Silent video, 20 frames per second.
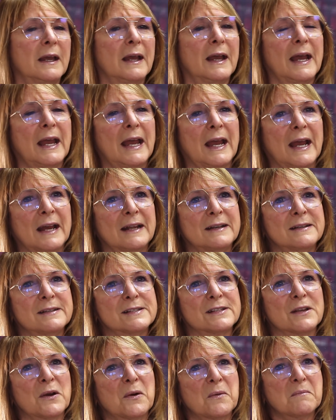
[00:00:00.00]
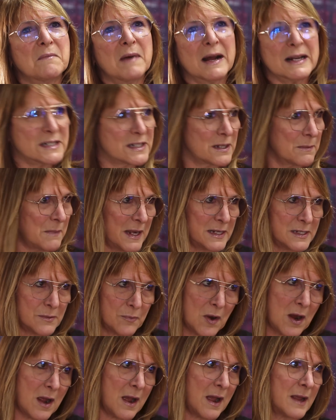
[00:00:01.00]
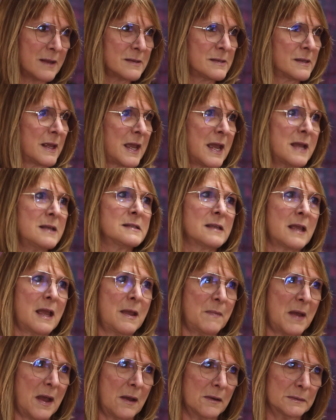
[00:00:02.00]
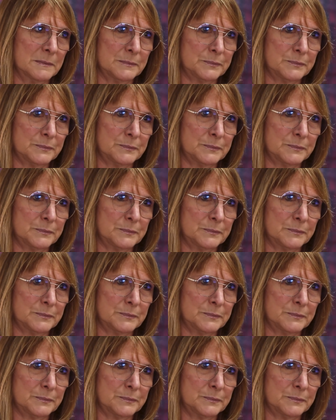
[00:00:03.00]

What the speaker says: And so much to my surprise, the case came out